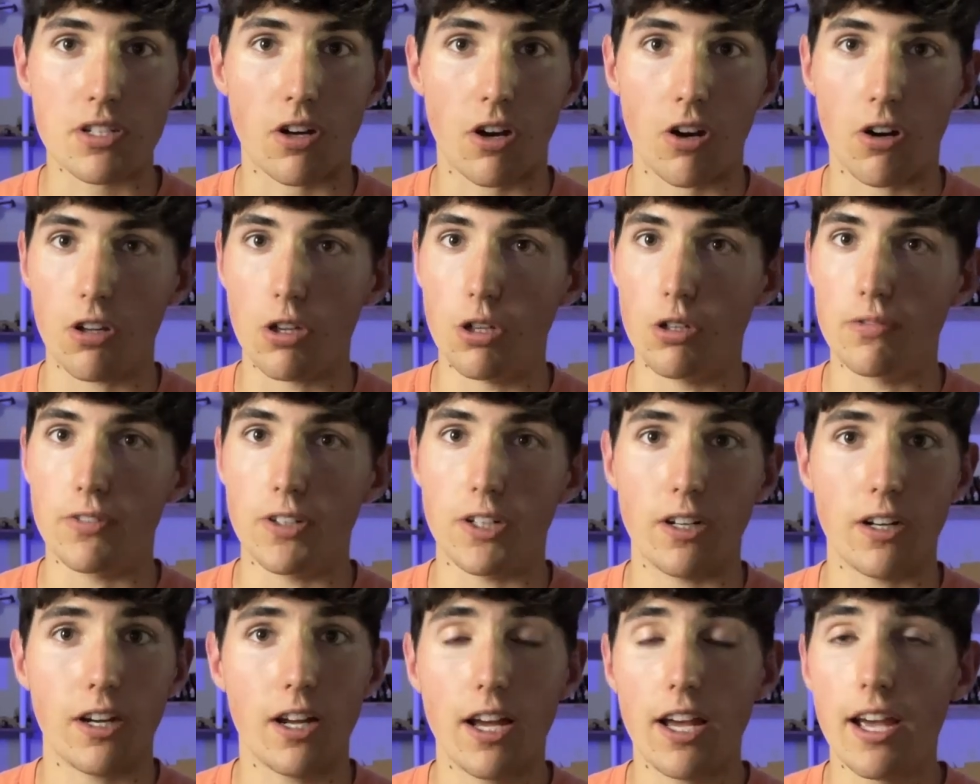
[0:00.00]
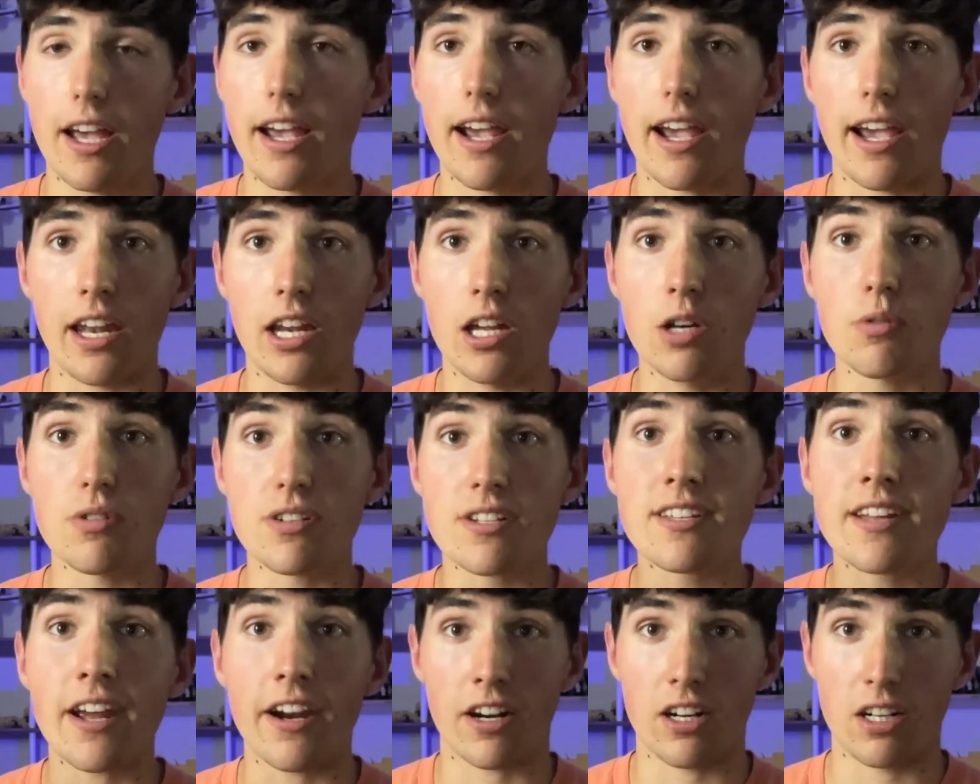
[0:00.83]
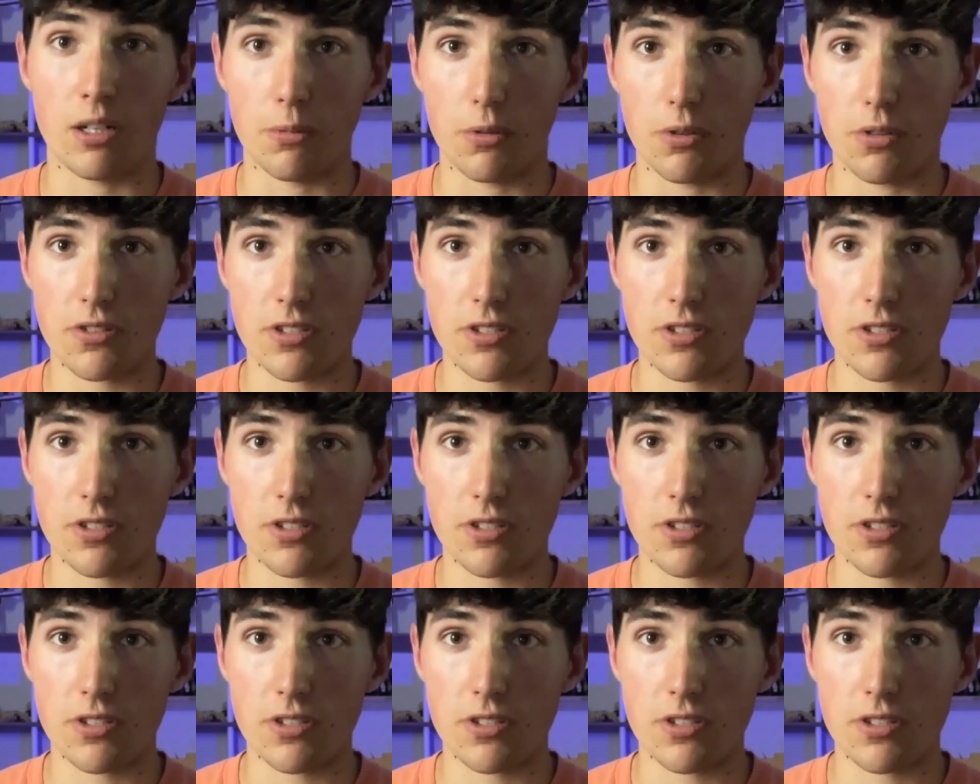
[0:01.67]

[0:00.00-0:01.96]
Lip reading: all over, and it was terrible.